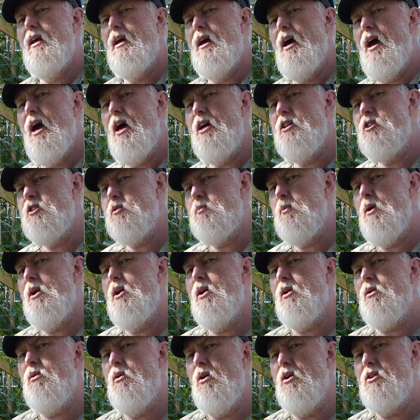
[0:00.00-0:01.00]
and spread
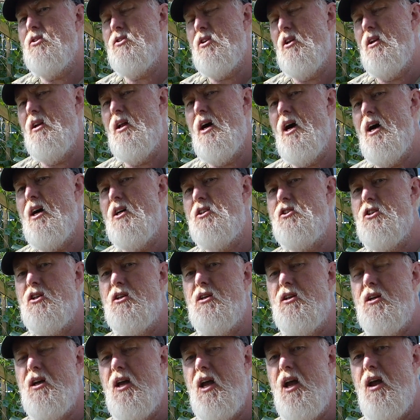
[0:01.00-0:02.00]
across a
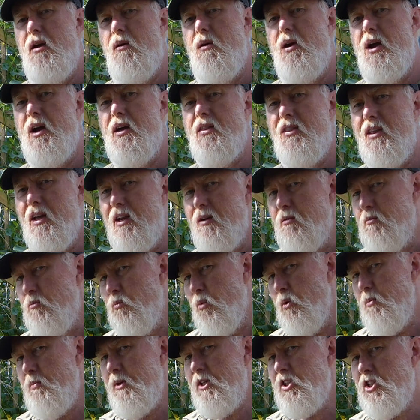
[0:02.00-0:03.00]
larger area, that
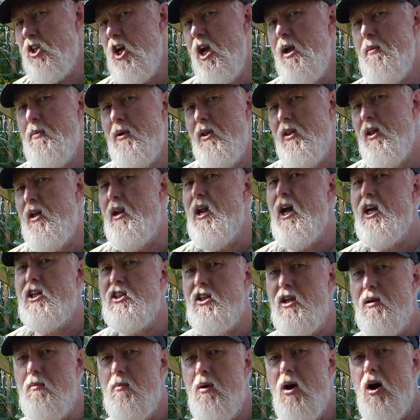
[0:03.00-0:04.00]
would be cheaper than
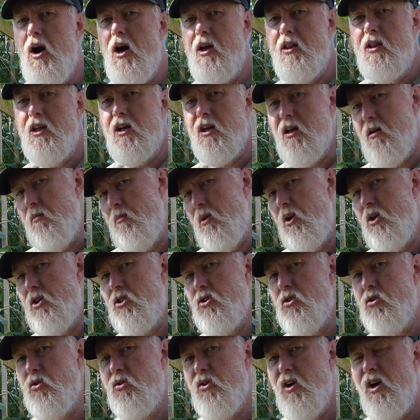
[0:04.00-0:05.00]
actually buying the
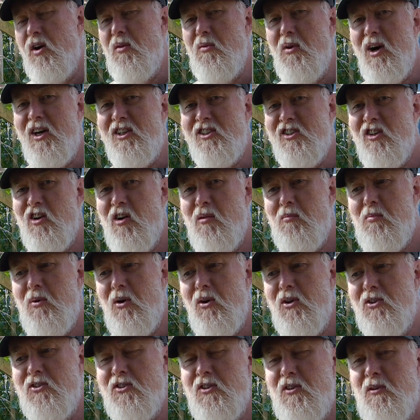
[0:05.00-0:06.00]
commercial green waste
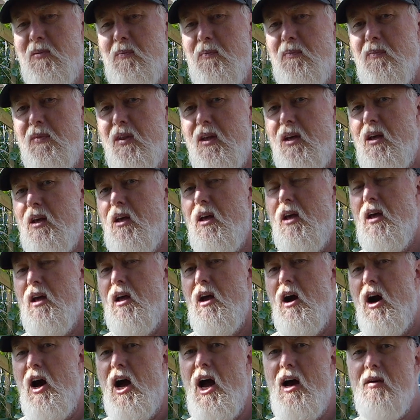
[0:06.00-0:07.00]
compost.
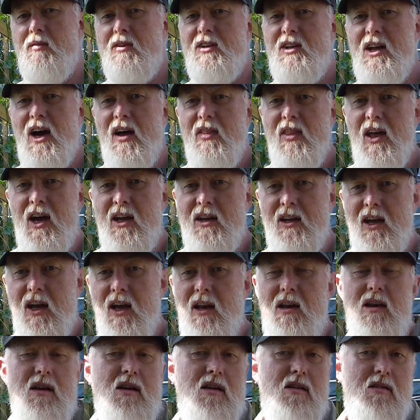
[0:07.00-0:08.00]
I haven't done that
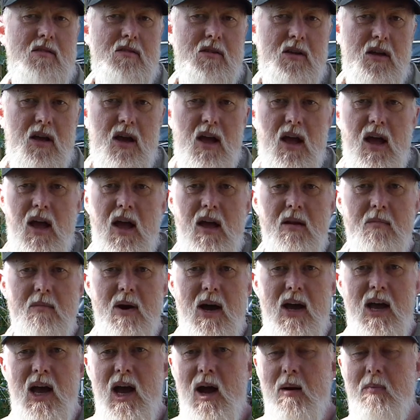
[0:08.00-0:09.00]
yet. It
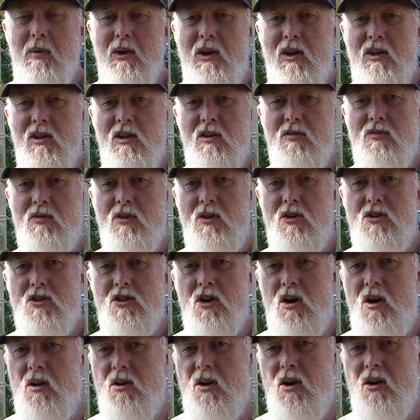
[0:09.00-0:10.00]
may happen in the
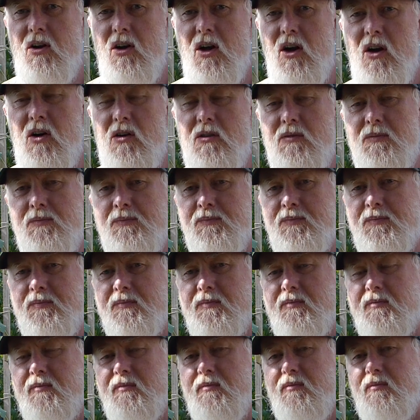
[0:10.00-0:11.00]
future, I don't know.
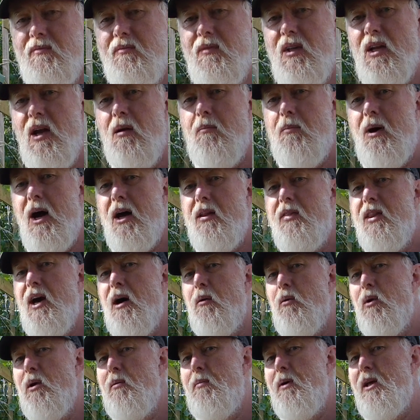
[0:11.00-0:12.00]
But
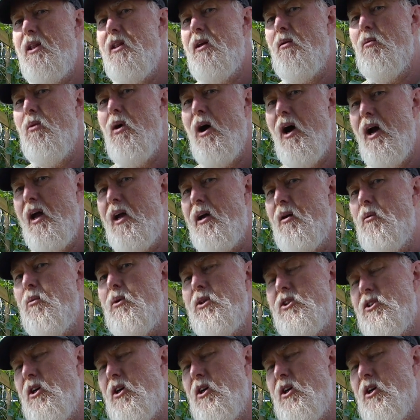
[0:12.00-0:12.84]
that would be the way in which